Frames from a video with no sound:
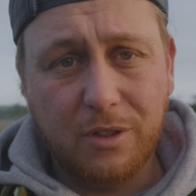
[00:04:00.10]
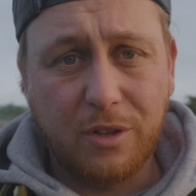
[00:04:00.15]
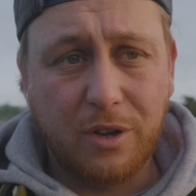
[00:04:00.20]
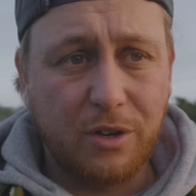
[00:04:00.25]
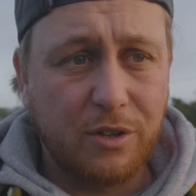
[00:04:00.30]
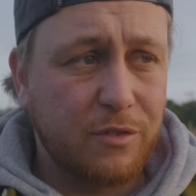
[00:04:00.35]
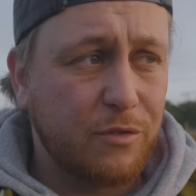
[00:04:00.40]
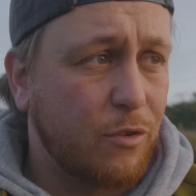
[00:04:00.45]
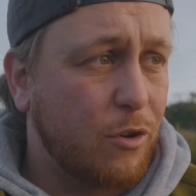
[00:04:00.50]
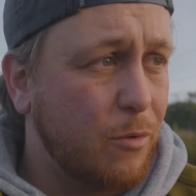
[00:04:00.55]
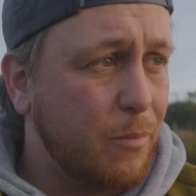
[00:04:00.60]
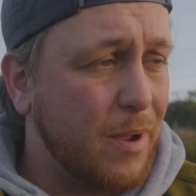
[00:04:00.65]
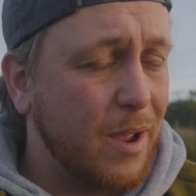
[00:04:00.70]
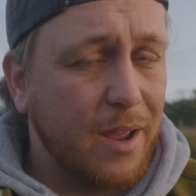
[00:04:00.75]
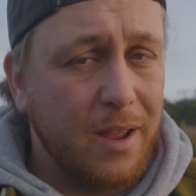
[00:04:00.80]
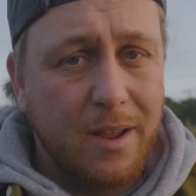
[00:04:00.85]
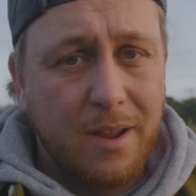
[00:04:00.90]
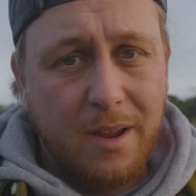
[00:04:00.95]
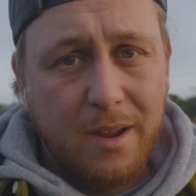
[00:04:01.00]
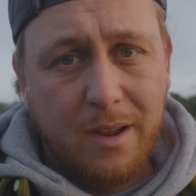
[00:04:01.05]
large
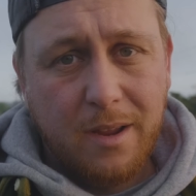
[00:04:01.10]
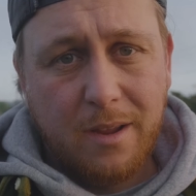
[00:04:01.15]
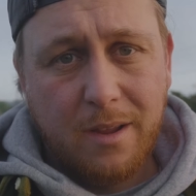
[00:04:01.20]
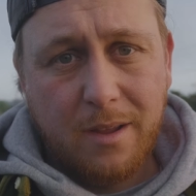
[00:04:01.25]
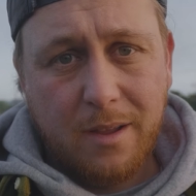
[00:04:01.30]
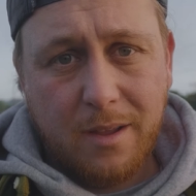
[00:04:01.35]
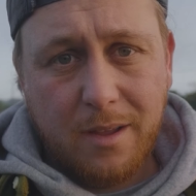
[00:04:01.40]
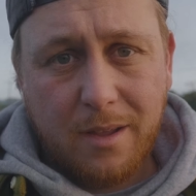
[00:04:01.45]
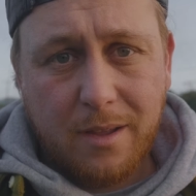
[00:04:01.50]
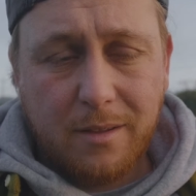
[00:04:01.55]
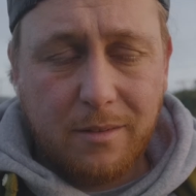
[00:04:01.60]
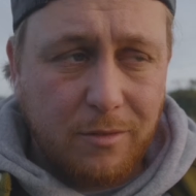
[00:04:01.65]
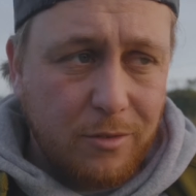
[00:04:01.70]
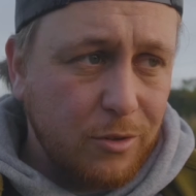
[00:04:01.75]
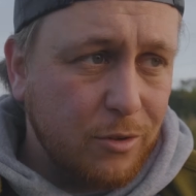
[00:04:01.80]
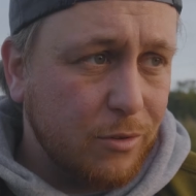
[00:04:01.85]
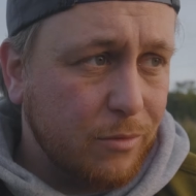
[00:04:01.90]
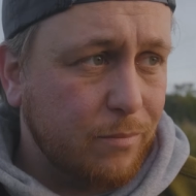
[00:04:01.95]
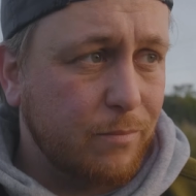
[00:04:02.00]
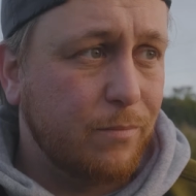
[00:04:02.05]
format,
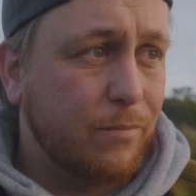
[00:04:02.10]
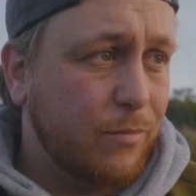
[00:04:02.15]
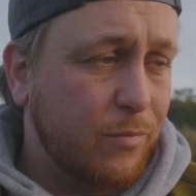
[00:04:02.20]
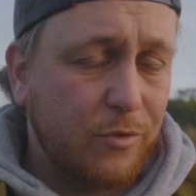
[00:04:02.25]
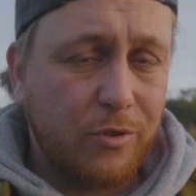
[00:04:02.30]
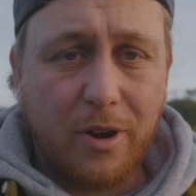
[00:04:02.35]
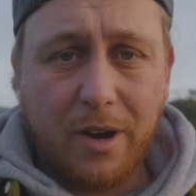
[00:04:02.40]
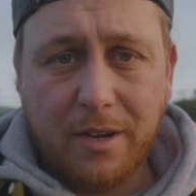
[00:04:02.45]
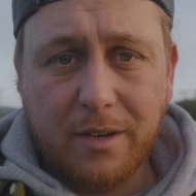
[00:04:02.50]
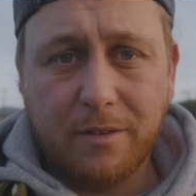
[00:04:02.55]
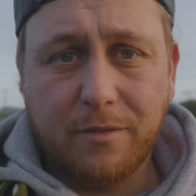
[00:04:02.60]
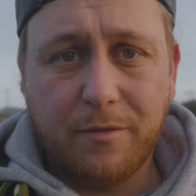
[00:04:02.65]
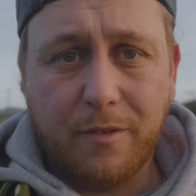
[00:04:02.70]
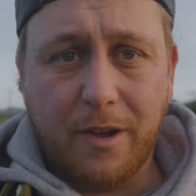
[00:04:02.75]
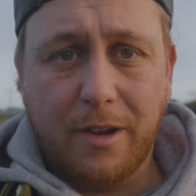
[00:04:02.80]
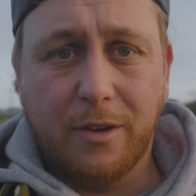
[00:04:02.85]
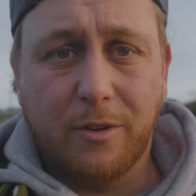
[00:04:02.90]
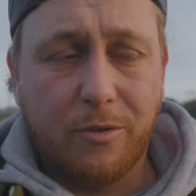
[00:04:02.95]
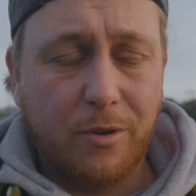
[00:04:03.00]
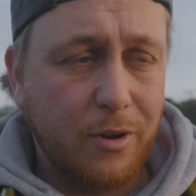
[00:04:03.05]
you're trying to
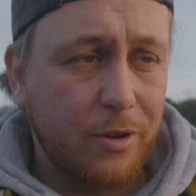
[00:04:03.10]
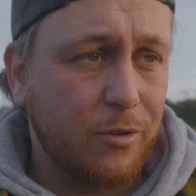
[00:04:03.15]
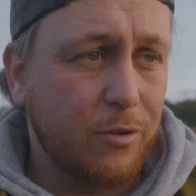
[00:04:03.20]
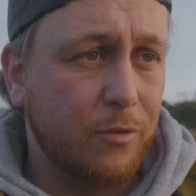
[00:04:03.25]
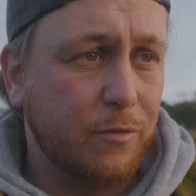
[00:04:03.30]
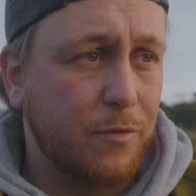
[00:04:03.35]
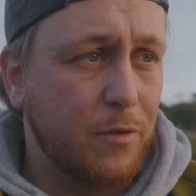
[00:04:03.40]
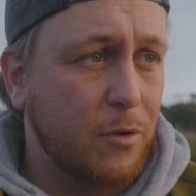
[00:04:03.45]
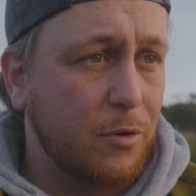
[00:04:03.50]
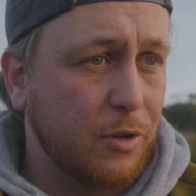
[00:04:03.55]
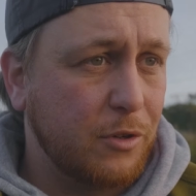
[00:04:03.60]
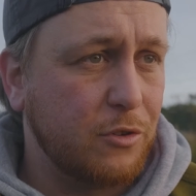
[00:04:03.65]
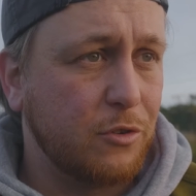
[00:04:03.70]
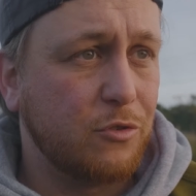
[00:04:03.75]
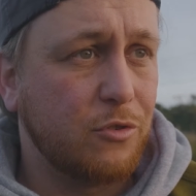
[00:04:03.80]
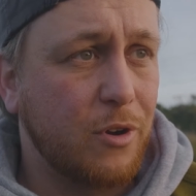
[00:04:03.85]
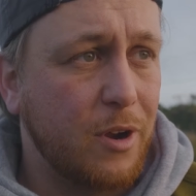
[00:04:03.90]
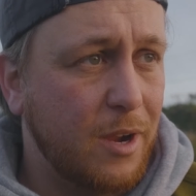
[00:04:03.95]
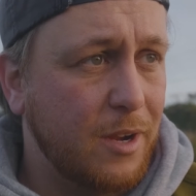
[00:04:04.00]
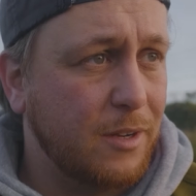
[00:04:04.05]
find critical focus. You're
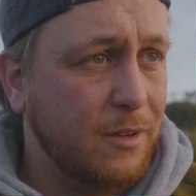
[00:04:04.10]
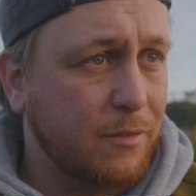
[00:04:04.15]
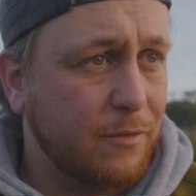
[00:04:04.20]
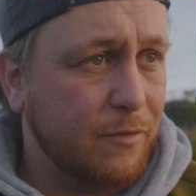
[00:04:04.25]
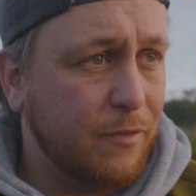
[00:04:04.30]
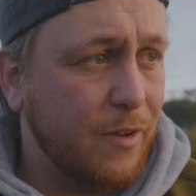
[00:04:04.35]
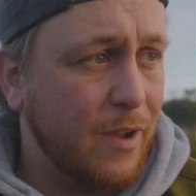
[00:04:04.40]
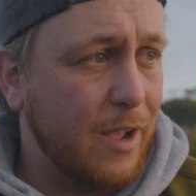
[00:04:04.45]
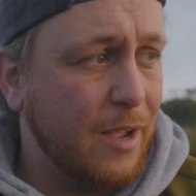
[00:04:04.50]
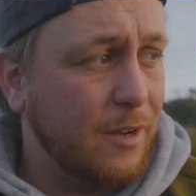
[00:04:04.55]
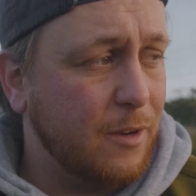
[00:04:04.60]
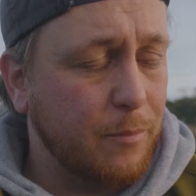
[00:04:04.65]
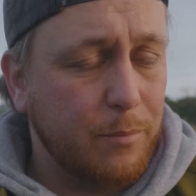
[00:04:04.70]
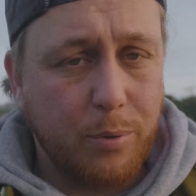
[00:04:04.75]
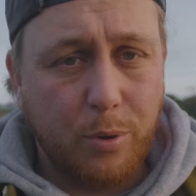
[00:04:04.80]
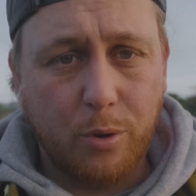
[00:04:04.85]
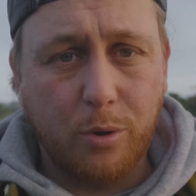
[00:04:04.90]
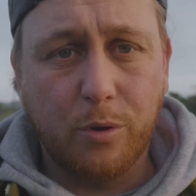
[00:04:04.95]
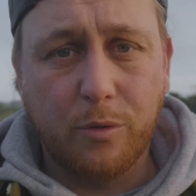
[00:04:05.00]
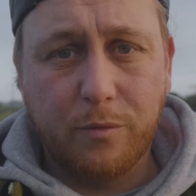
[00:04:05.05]
trying to find a
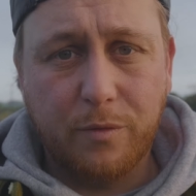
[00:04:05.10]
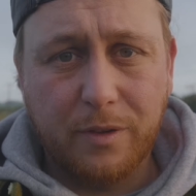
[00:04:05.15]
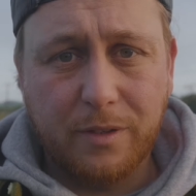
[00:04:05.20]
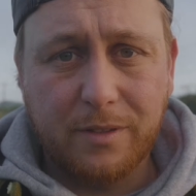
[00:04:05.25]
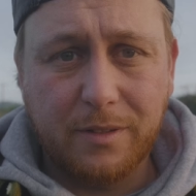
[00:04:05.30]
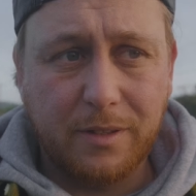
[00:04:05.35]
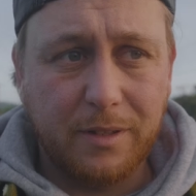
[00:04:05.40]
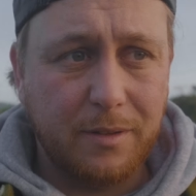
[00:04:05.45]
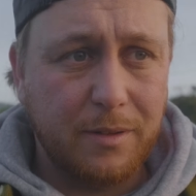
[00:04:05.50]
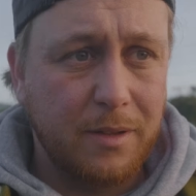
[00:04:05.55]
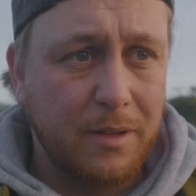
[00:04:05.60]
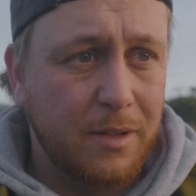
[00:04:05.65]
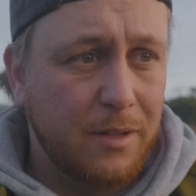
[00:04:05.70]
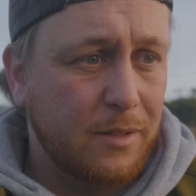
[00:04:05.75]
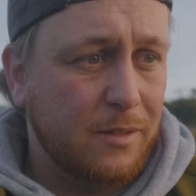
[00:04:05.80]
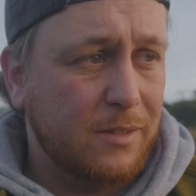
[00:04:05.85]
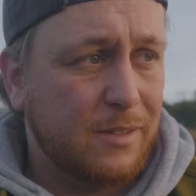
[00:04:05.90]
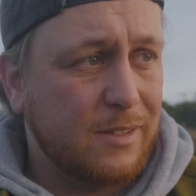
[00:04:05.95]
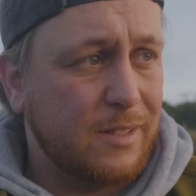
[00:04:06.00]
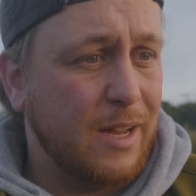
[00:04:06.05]
perfectly
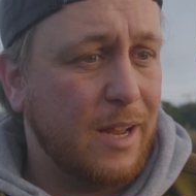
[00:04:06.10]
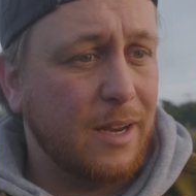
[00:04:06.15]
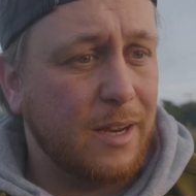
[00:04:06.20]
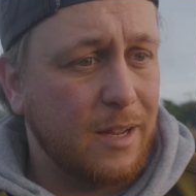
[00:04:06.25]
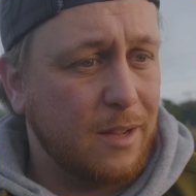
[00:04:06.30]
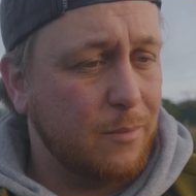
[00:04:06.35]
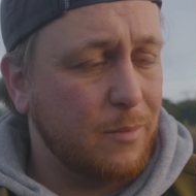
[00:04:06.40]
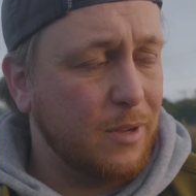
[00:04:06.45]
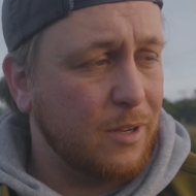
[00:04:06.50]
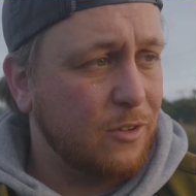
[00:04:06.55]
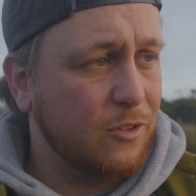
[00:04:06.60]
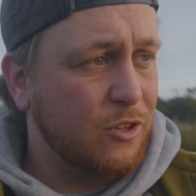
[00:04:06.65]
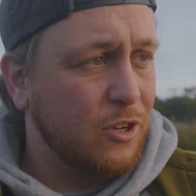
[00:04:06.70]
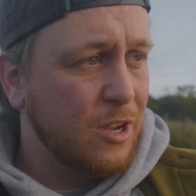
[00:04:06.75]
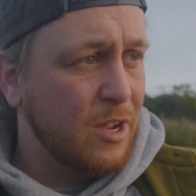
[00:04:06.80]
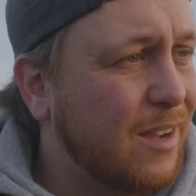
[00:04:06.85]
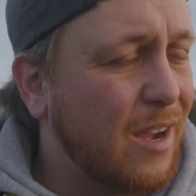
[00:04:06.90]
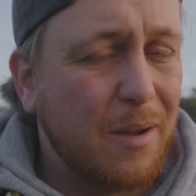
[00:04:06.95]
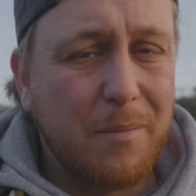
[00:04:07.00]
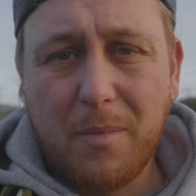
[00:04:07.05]
set image.
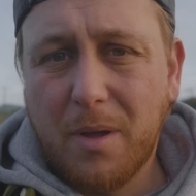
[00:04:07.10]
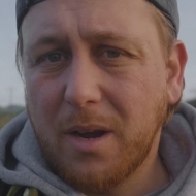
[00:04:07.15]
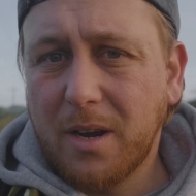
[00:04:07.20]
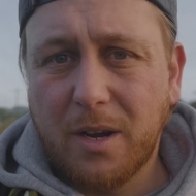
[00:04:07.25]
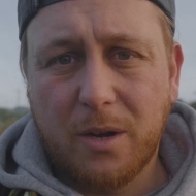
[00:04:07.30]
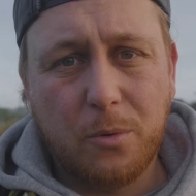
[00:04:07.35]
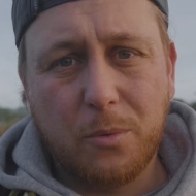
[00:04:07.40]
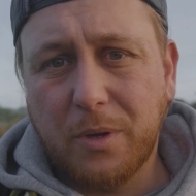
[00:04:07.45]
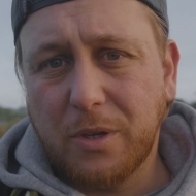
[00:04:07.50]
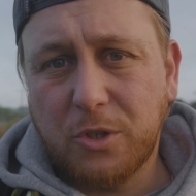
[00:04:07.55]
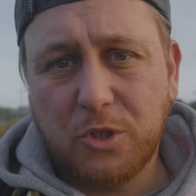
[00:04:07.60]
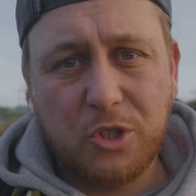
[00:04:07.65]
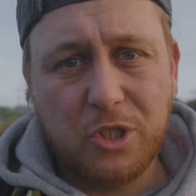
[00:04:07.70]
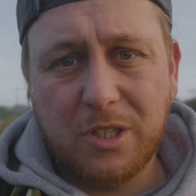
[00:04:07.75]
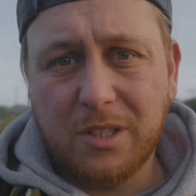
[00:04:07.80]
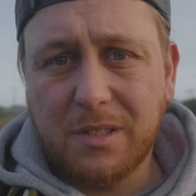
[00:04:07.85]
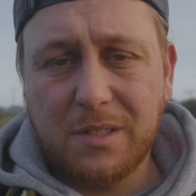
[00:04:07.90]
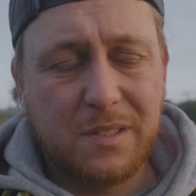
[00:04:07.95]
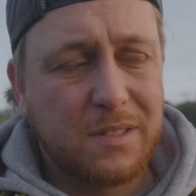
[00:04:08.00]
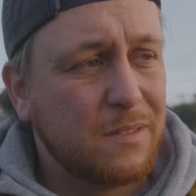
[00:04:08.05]
I'm not going to waste
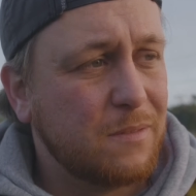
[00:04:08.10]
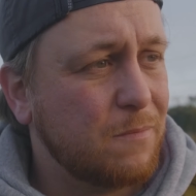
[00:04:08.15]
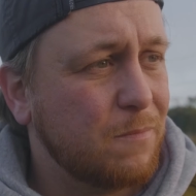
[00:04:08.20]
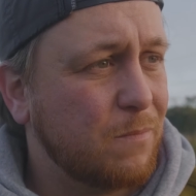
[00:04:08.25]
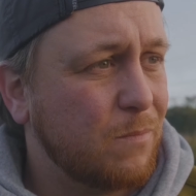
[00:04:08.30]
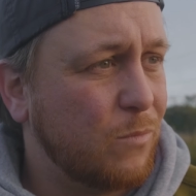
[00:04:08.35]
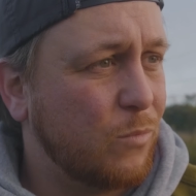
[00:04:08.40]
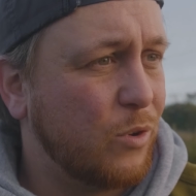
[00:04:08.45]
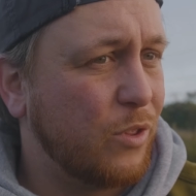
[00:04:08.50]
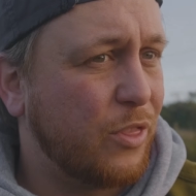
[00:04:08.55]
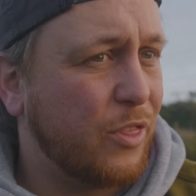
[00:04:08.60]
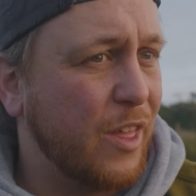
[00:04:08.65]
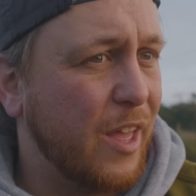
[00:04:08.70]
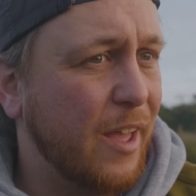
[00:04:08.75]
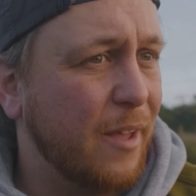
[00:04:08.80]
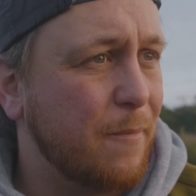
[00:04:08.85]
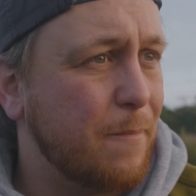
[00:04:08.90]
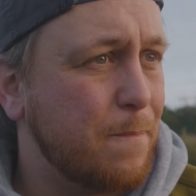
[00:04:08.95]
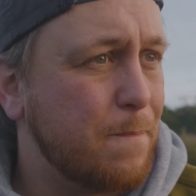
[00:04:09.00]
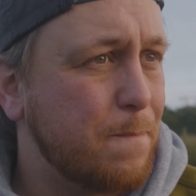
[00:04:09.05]
sheets with that.